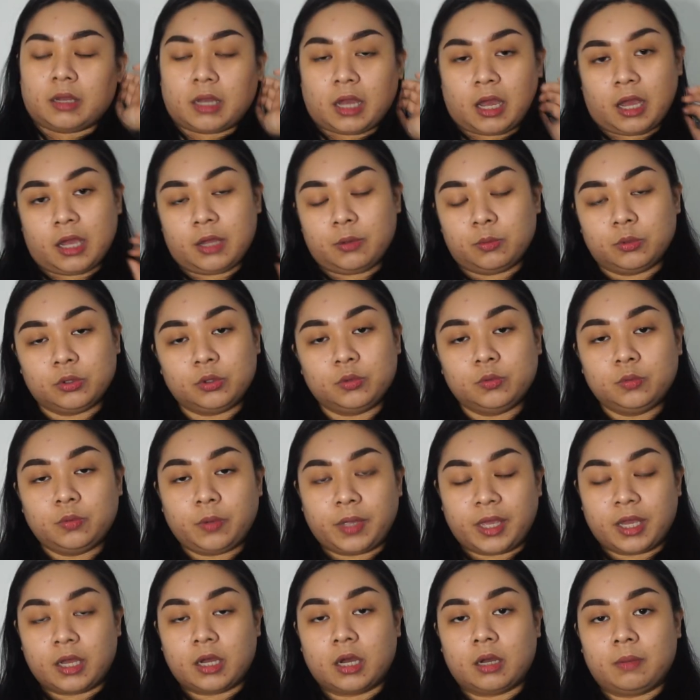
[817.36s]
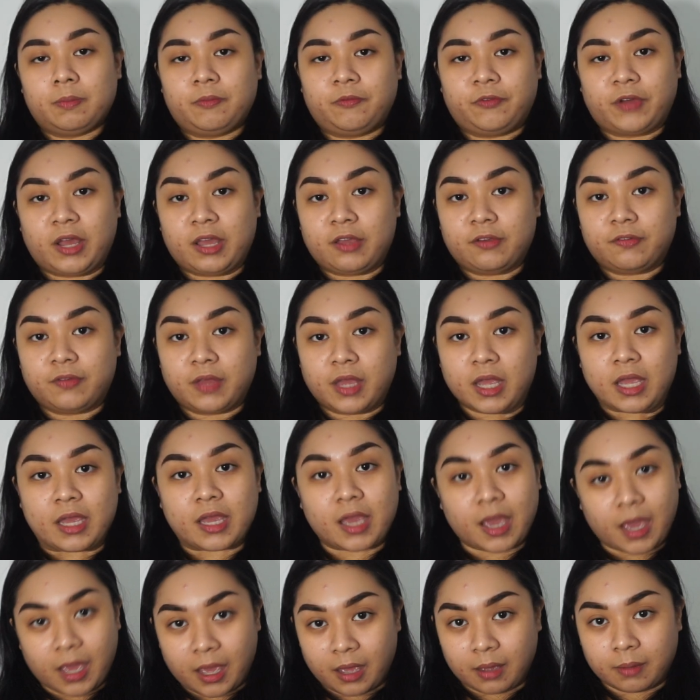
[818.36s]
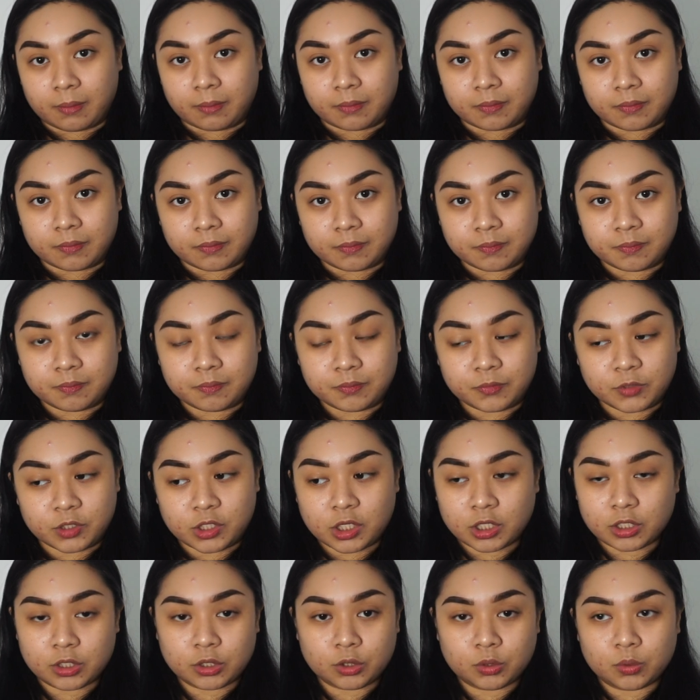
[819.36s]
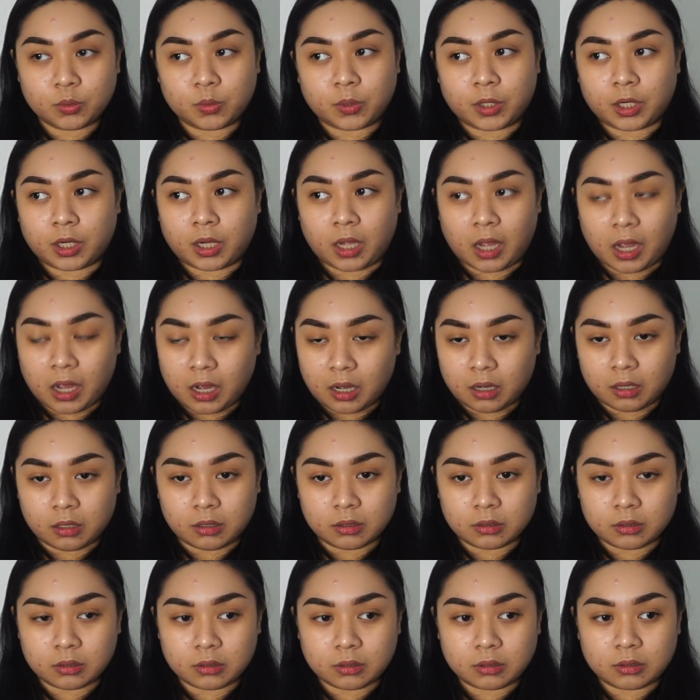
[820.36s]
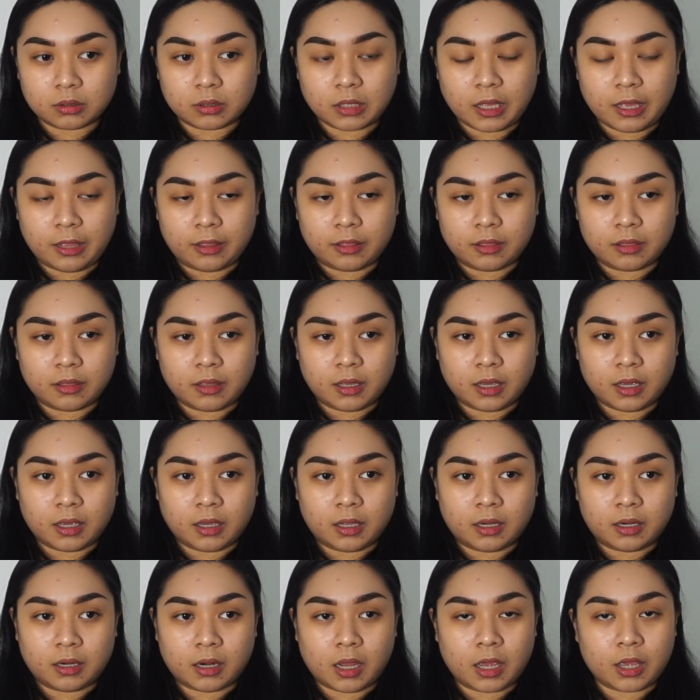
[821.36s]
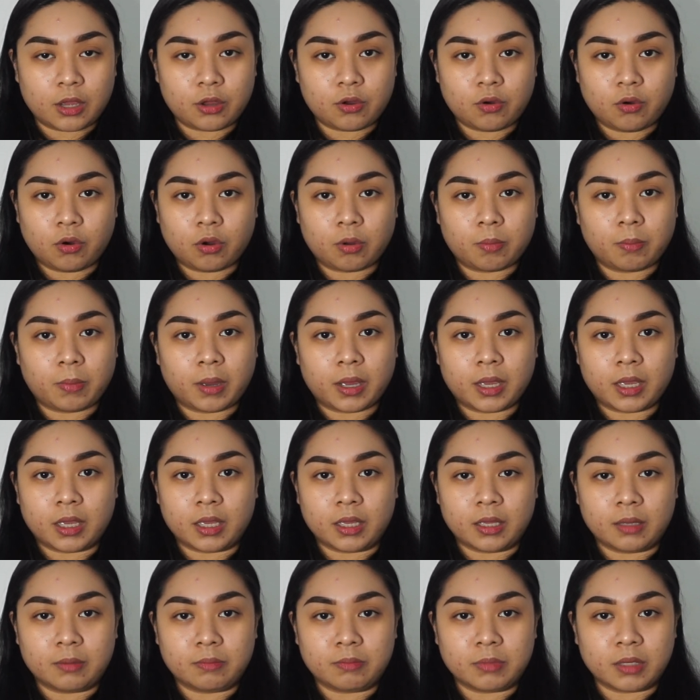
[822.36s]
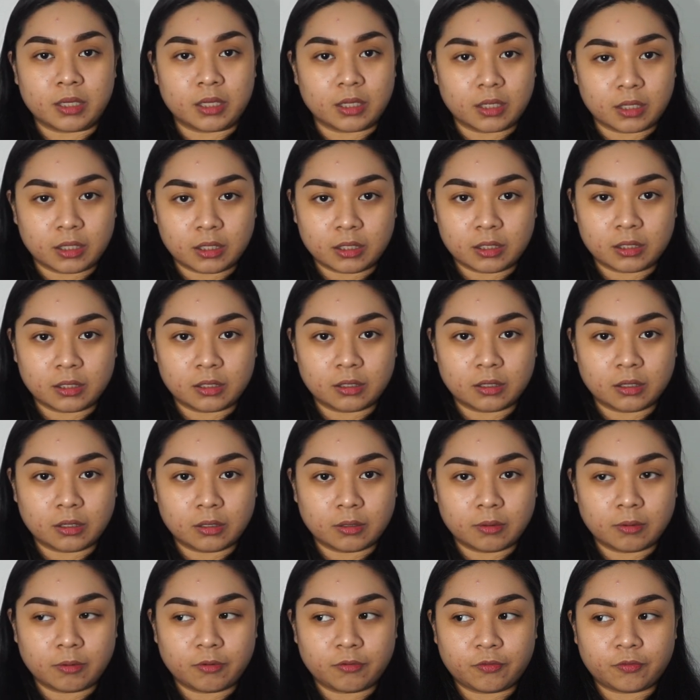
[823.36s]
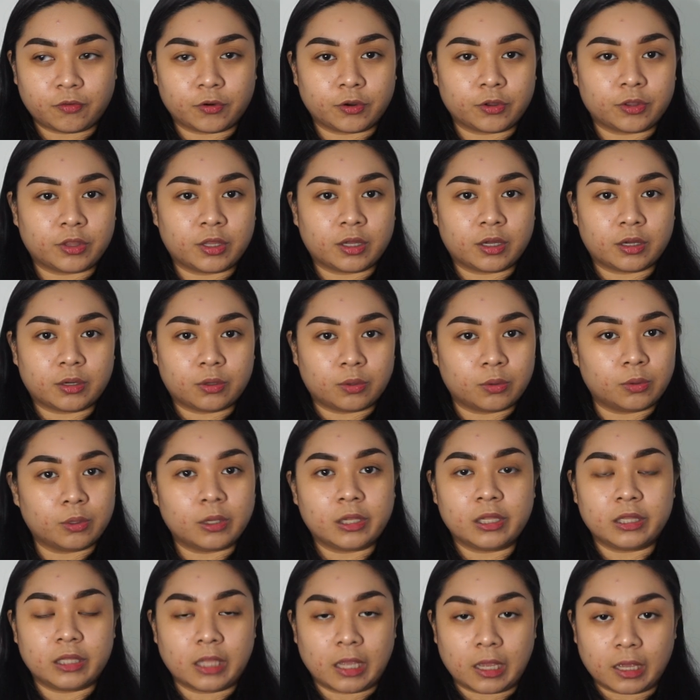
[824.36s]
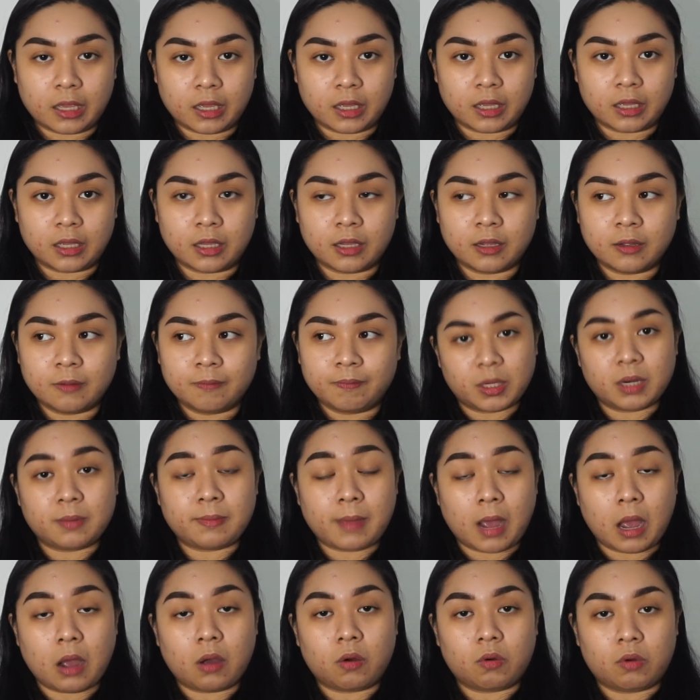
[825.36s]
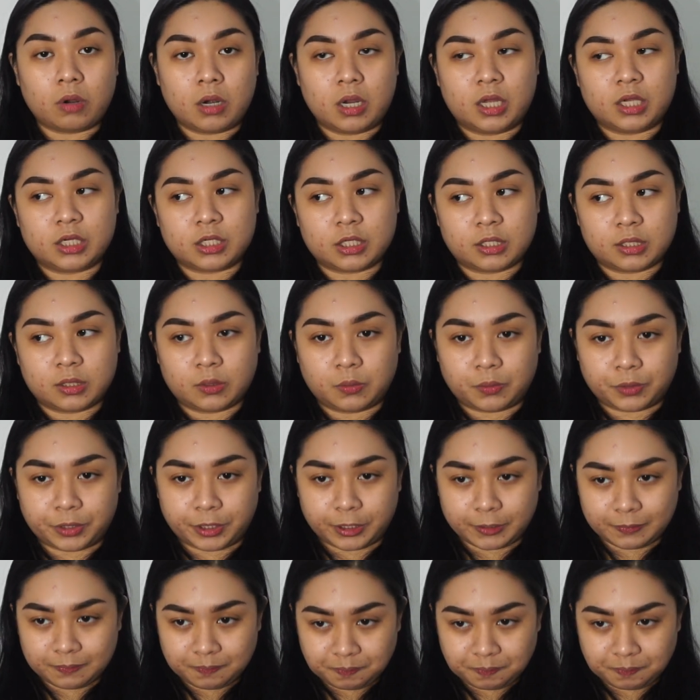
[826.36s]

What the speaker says: I would wake up 5 a.m. just to work out. And then, I cook my meal for the whole day. Binabaon ko lang siya sa work.